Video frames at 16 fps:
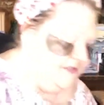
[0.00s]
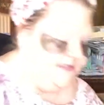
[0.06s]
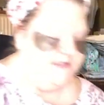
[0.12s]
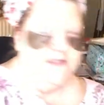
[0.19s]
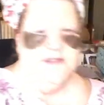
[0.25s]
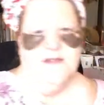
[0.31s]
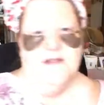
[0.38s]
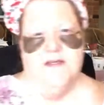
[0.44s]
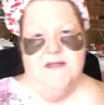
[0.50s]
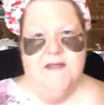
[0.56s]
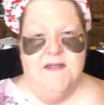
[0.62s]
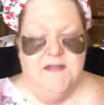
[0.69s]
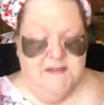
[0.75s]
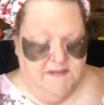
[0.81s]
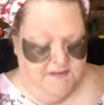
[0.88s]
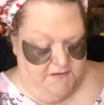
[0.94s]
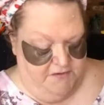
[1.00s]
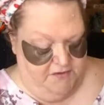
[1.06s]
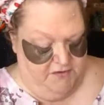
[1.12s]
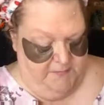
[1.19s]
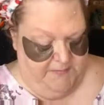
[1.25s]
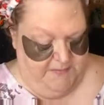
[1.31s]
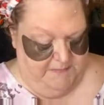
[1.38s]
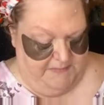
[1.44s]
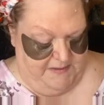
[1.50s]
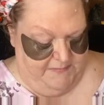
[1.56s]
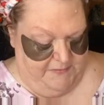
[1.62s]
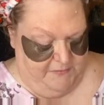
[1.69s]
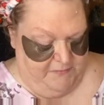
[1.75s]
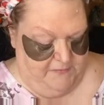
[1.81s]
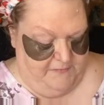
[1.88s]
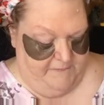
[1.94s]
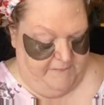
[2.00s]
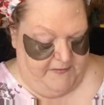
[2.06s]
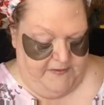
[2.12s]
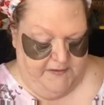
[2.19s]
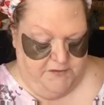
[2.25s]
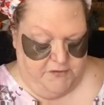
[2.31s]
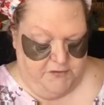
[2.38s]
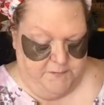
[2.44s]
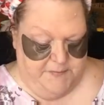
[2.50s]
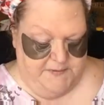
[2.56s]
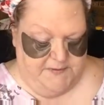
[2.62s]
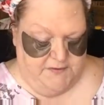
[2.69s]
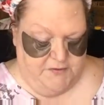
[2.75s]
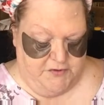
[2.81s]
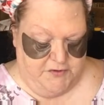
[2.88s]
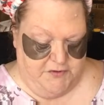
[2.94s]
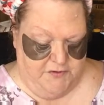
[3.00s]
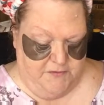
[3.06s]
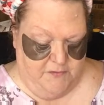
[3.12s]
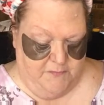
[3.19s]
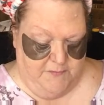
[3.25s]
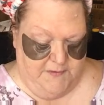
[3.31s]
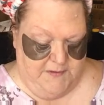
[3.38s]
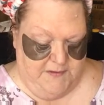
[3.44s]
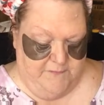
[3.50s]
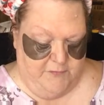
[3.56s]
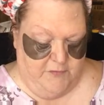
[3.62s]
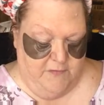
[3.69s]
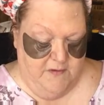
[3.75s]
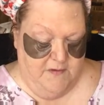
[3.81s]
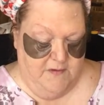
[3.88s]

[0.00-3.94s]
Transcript: send things, you know, but maybe you're in a financial position or whatever